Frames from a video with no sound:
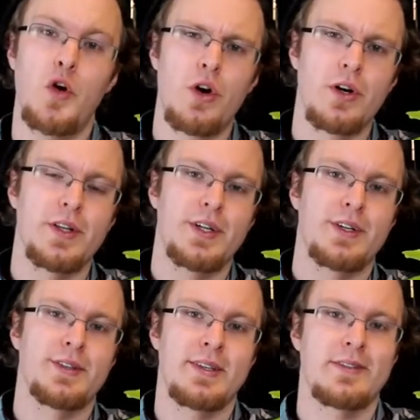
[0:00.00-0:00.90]

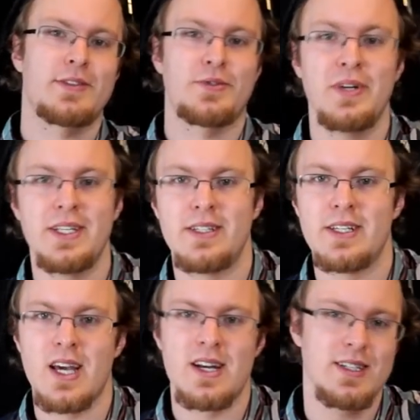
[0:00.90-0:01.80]
earlier than
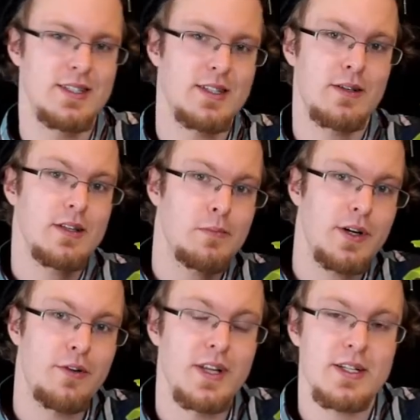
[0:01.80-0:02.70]
3D and needs a little
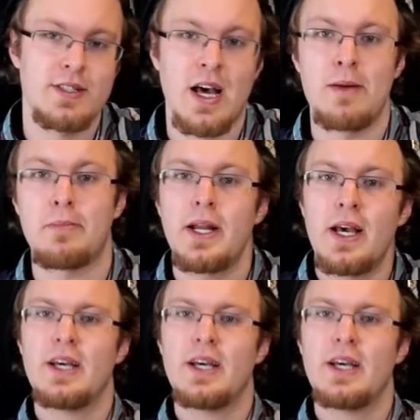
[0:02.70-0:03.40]
bit of less time, but